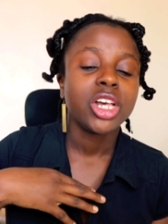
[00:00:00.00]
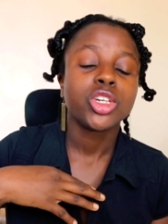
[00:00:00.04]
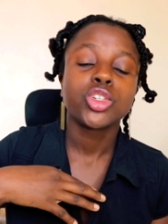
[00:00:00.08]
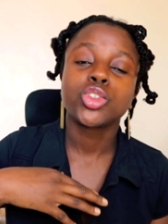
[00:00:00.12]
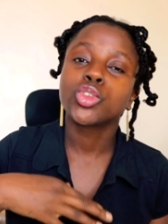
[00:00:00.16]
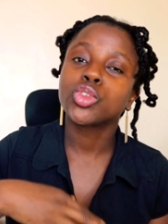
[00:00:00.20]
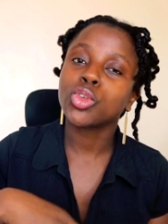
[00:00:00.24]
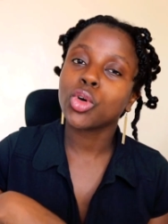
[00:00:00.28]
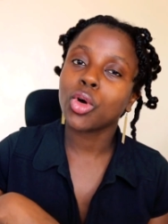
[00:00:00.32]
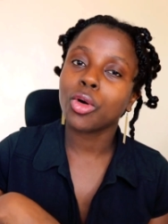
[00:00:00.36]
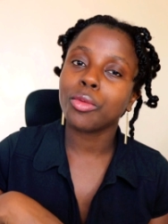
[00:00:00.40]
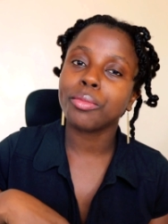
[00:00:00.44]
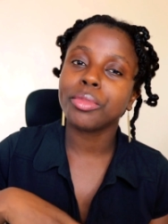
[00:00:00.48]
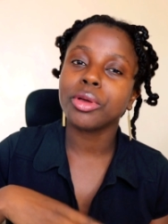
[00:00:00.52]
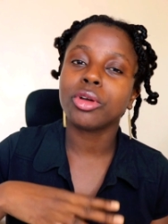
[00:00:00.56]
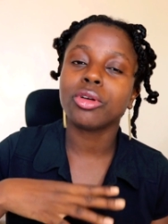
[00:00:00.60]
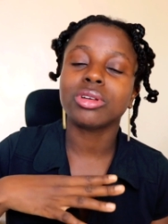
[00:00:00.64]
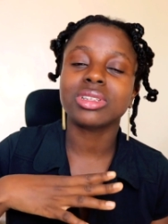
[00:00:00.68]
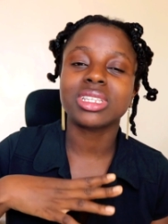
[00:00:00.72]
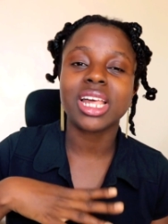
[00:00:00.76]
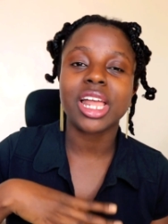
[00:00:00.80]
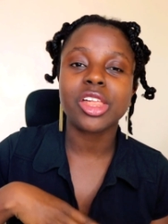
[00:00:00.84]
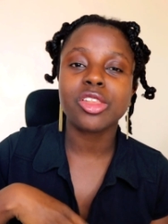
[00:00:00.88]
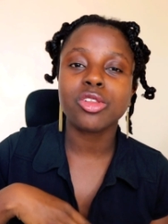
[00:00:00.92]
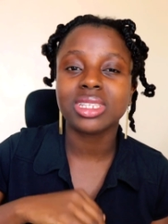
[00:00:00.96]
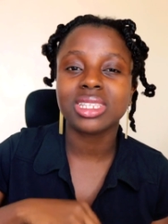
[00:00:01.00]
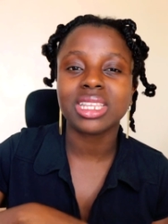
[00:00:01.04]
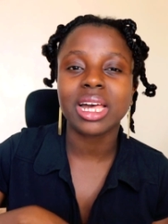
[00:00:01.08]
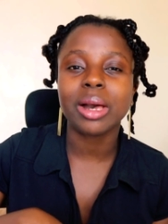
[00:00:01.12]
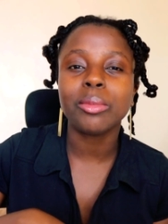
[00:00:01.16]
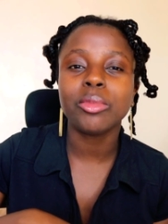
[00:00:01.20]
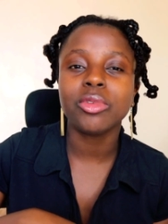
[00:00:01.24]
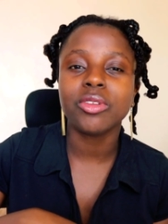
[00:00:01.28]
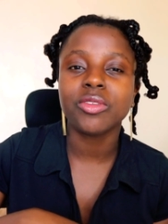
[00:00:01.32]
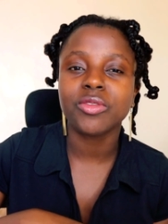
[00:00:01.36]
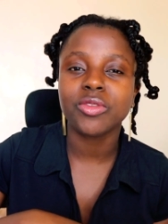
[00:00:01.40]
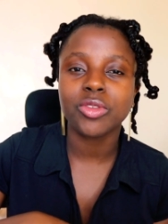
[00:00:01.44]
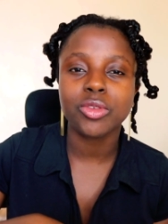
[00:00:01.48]
So because I know
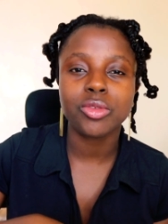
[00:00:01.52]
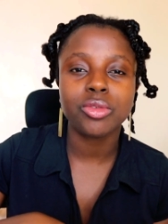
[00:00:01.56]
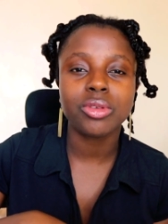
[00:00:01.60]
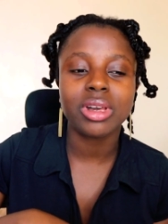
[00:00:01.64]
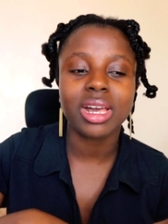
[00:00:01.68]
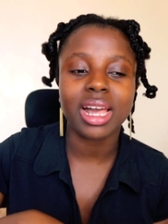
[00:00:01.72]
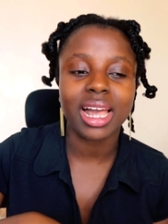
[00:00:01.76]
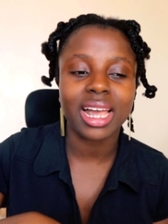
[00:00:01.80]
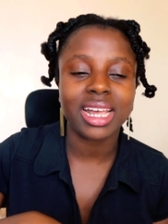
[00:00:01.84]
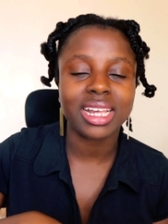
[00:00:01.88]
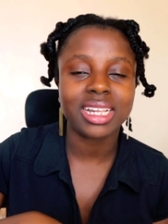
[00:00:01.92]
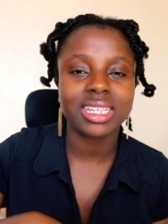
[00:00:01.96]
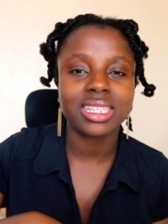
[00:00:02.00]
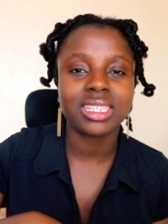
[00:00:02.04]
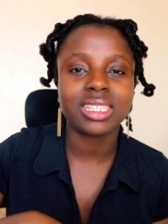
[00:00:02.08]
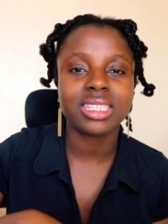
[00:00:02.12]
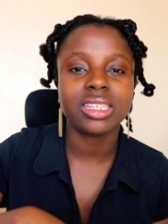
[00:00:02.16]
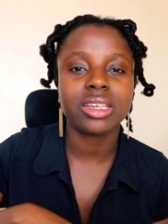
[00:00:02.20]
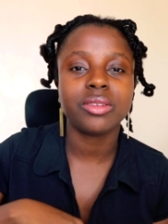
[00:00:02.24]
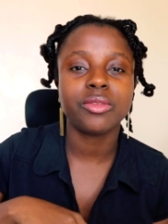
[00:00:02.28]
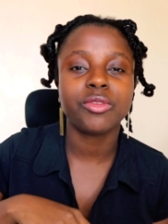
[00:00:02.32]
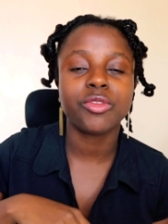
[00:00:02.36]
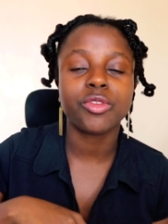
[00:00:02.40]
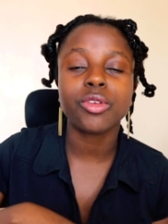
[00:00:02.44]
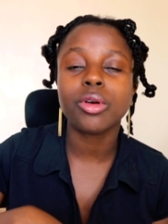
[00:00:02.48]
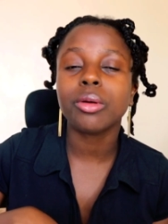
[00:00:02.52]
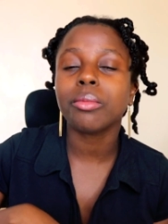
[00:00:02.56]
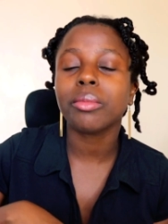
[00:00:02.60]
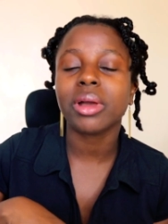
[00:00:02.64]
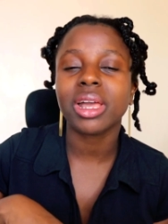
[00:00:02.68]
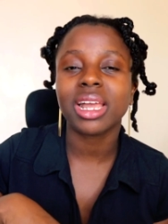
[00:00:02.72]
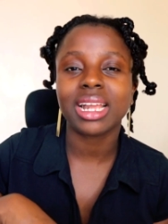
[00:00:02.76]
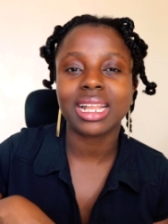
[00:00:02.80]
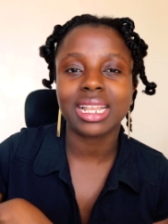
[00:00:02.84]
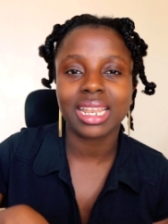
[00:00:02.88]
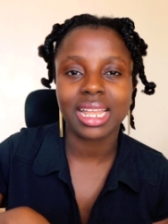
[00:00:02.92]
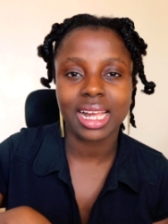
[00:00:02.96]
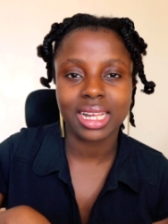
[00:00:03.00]
some of you guys from
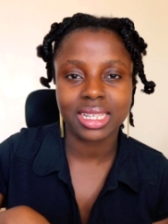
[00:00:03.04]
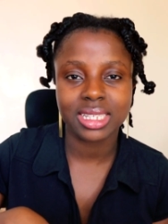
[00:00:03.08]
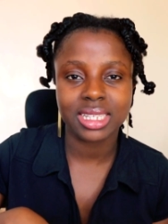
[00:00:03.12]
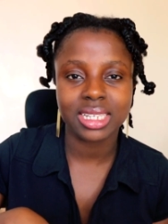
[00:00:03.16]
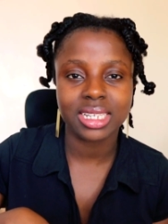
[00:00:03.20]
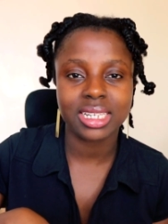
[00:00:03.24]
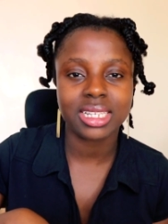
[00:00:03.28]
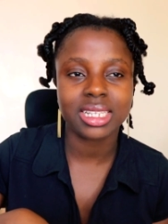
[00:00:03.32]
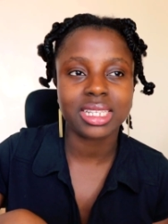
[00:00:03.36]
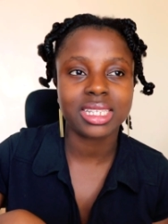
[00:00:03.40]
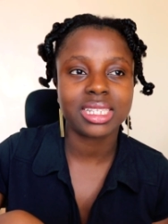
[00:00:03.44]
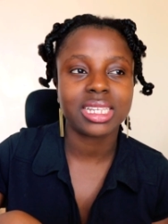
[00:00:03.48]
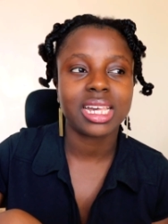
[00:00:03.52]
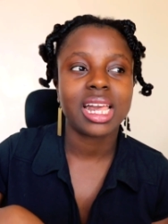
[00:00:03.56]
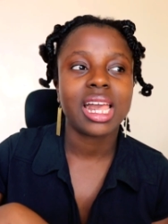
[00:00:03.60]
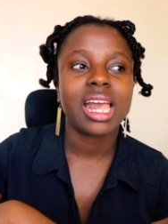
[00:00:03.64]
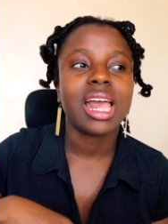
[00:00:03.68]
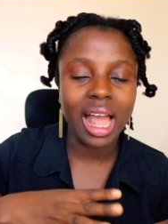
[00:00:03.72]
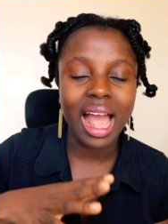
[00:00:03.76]
my classes